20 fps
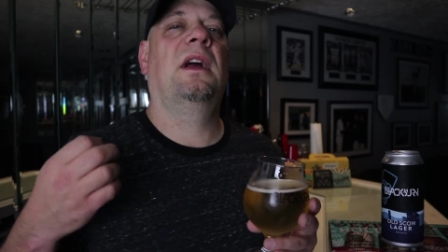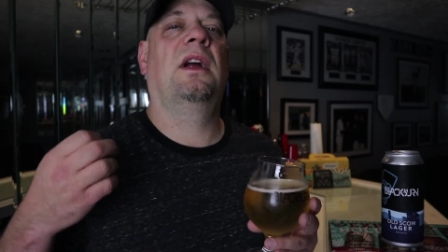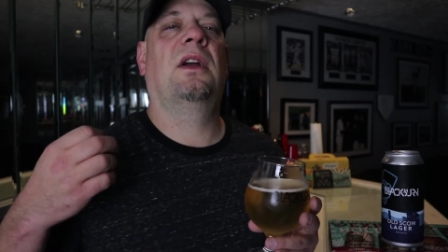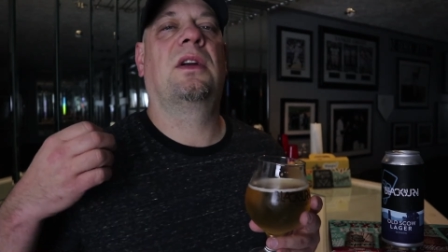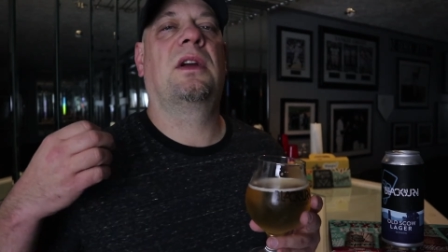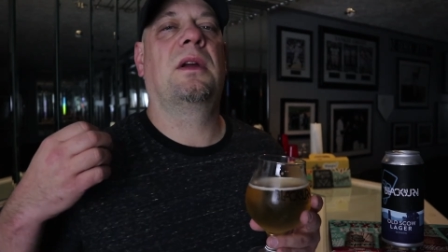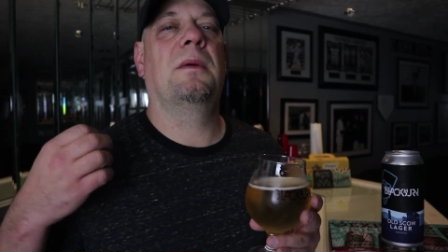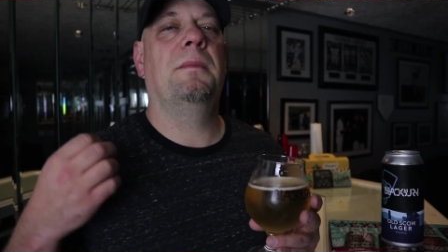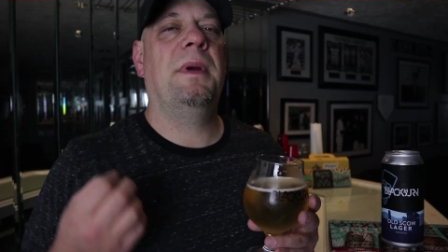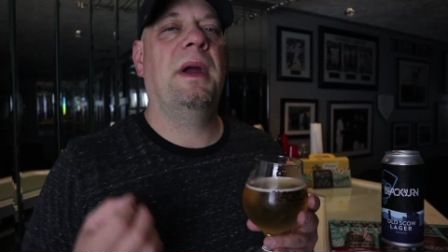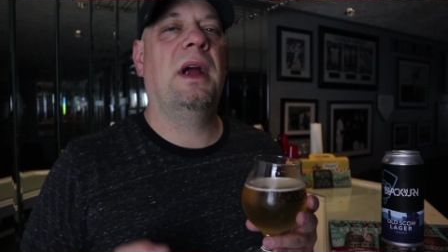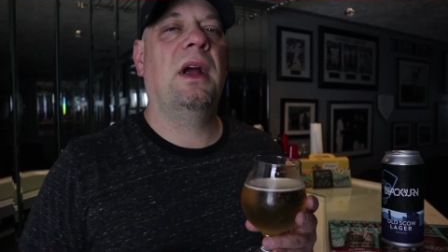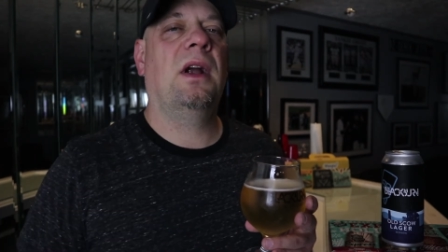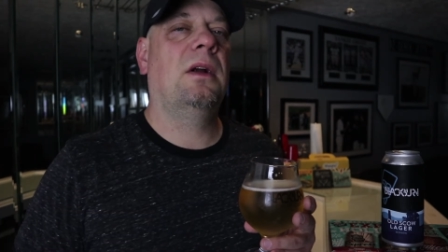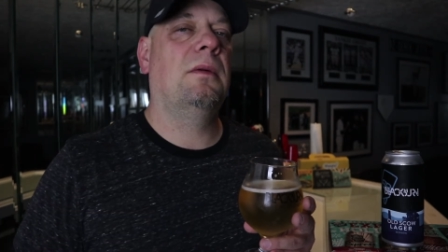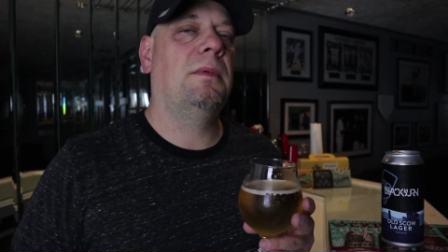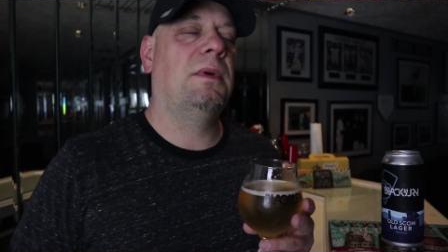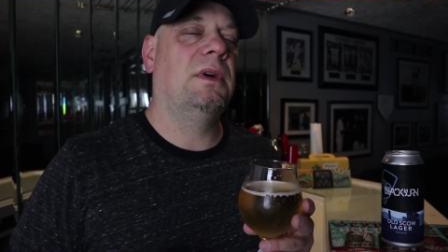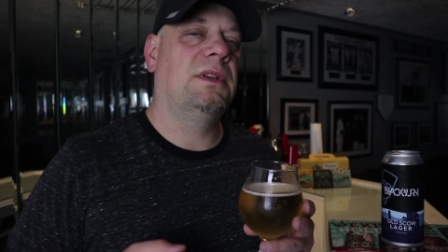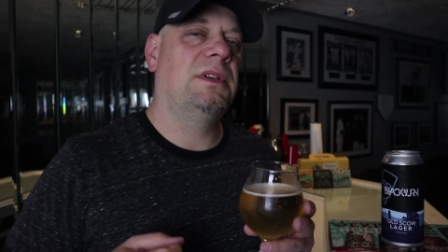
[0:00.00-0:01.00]
are
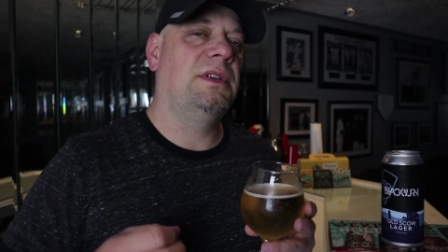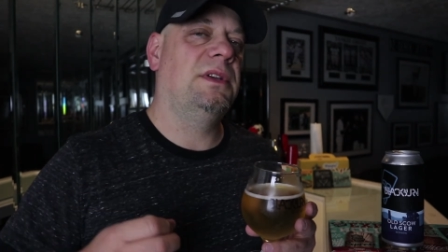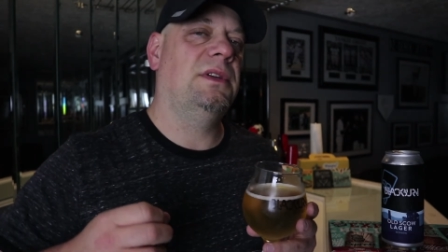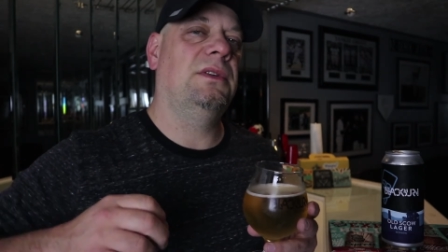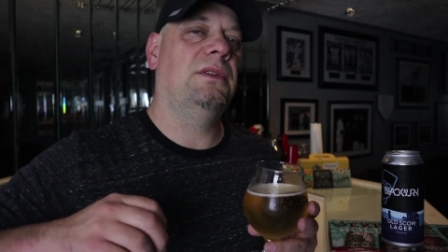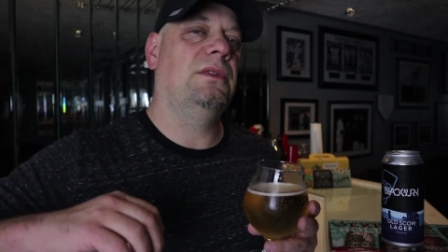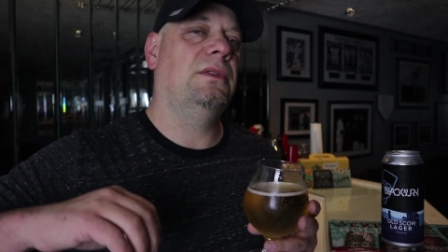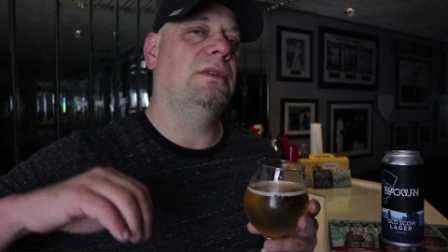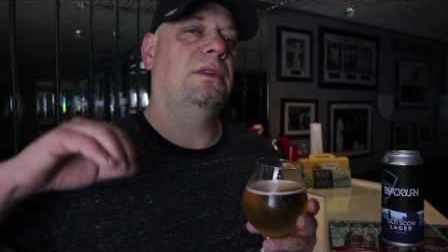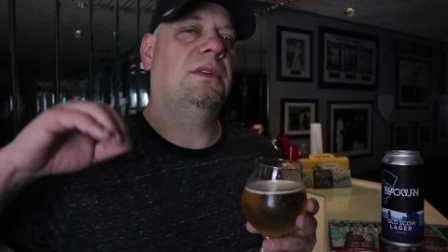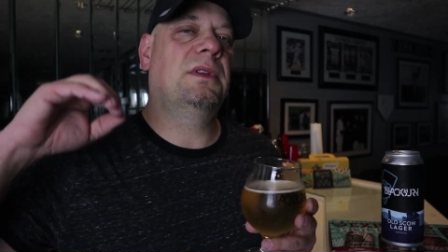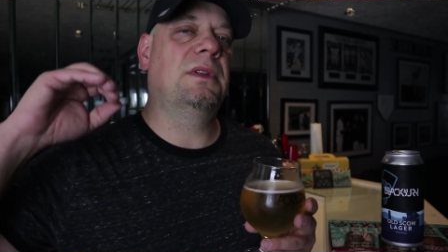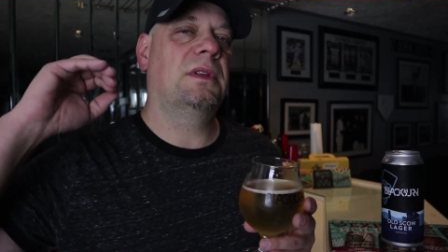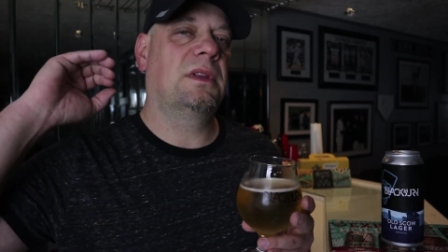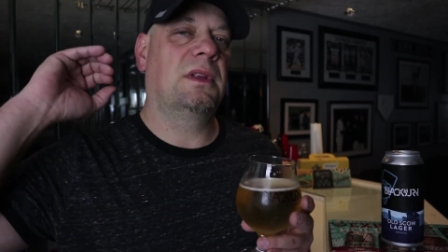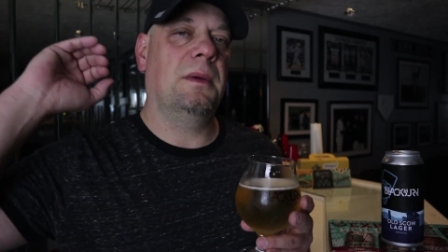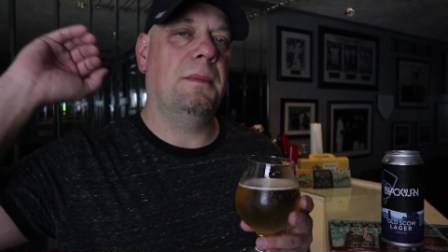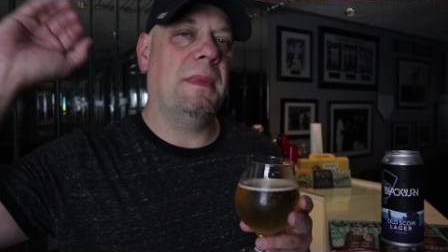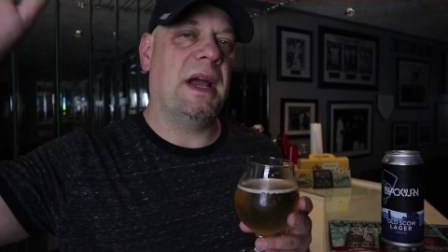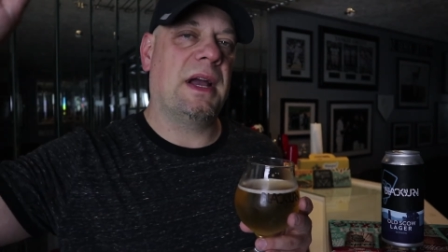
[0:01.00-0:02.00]
comparable to
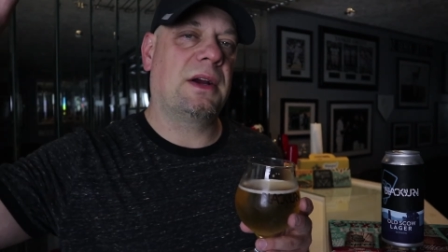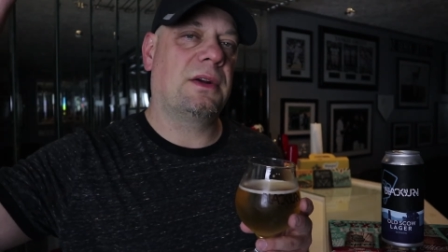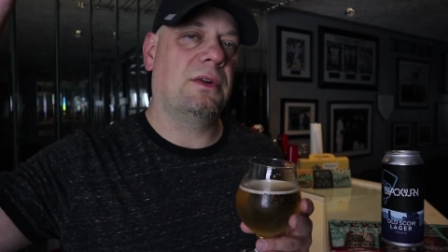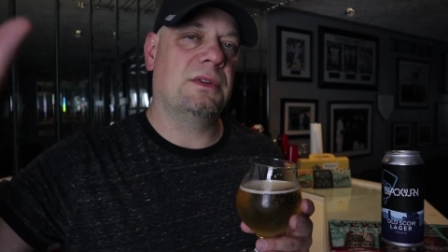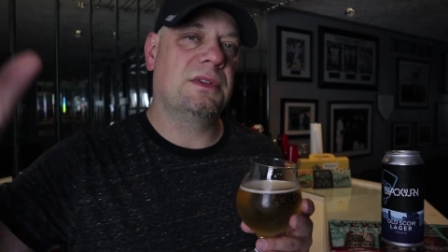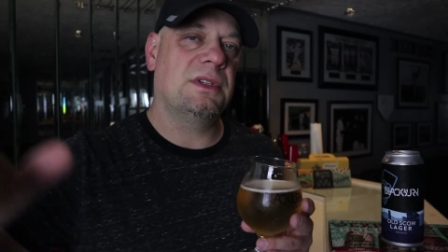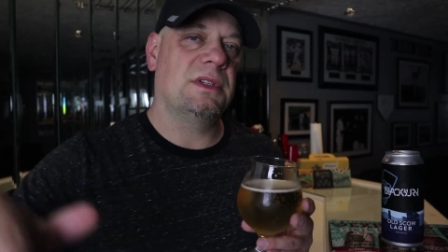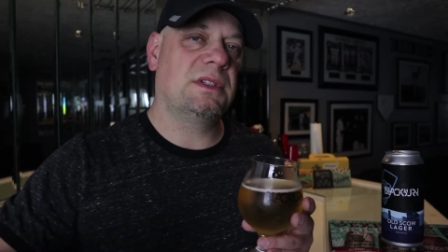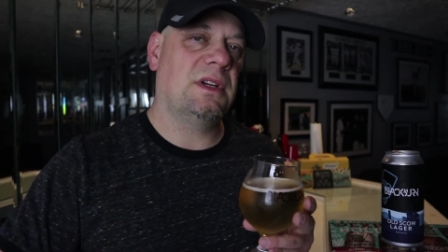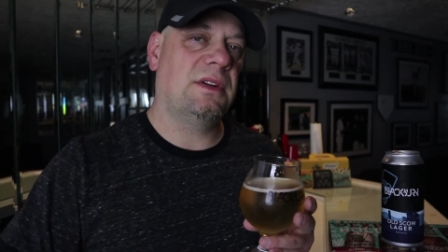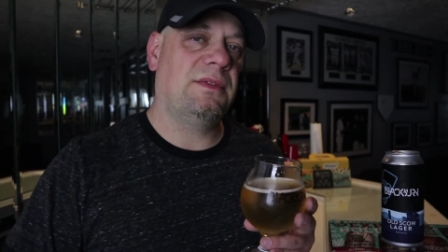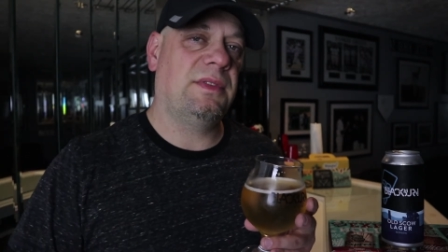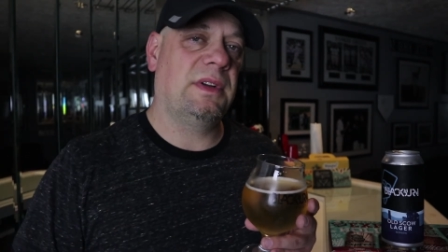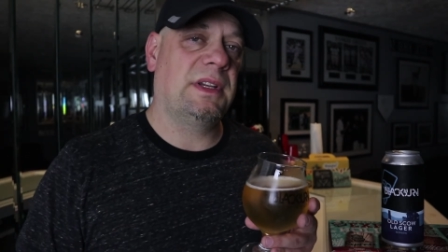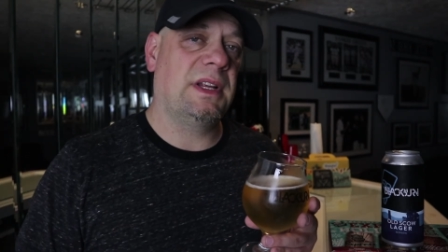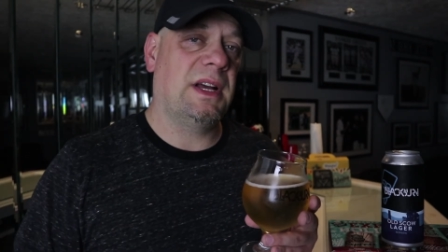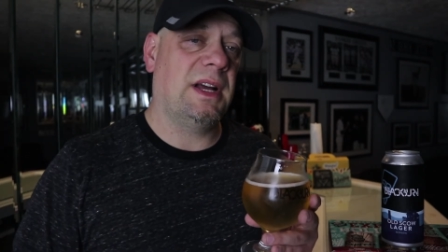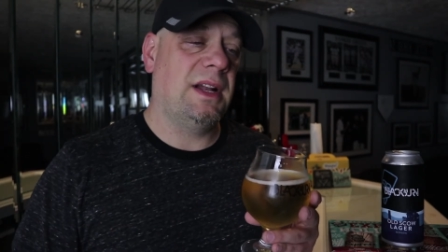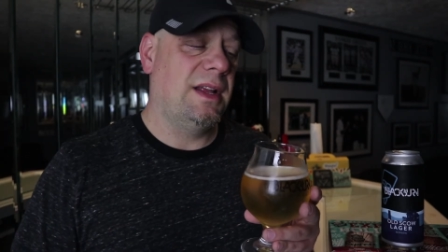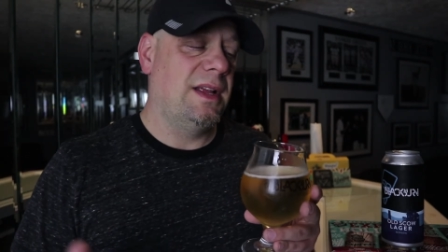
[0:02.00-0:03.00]
the macros and stuff like
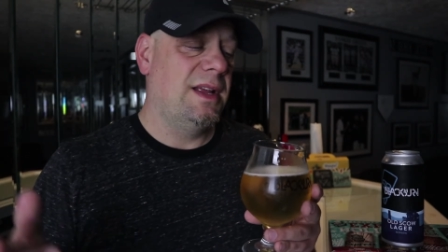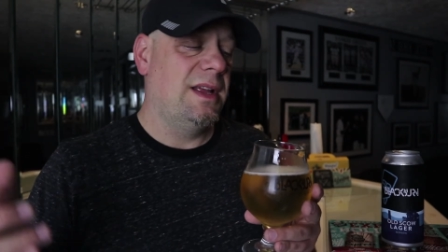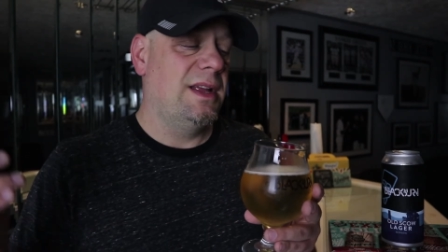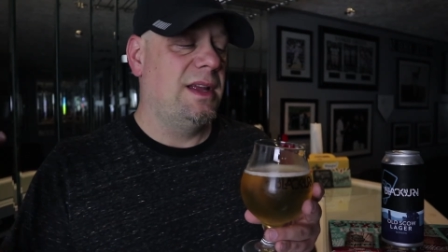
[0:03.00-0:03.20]
that.